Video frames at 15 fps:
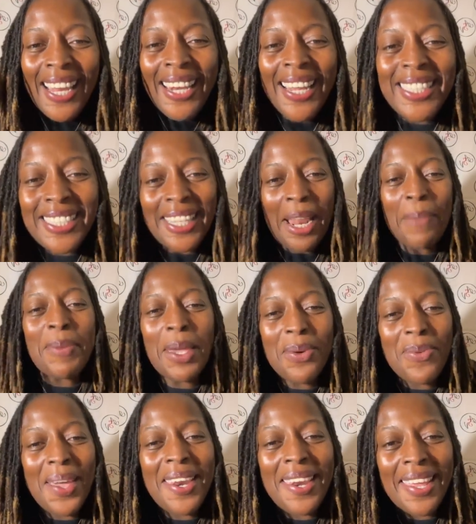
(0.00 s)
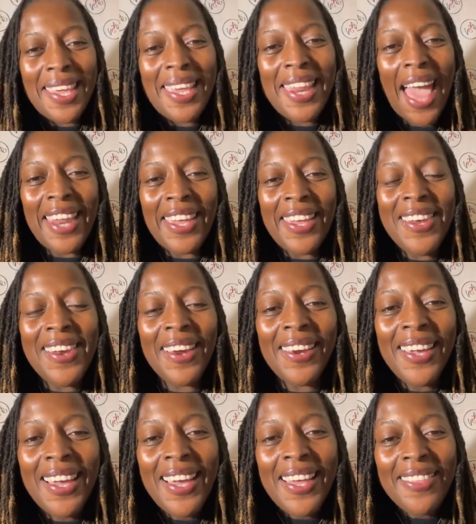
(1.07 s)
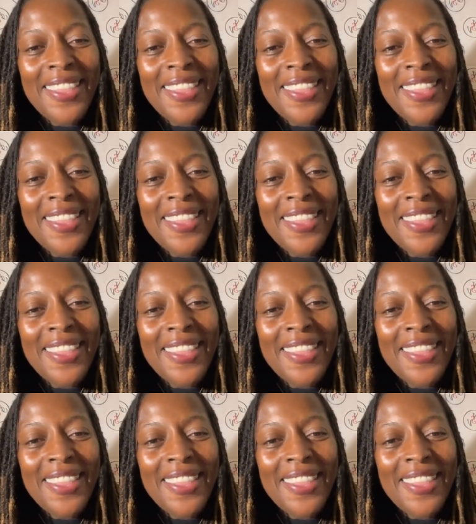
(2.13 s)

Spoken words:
Listen, I'm getting ready to get out of here.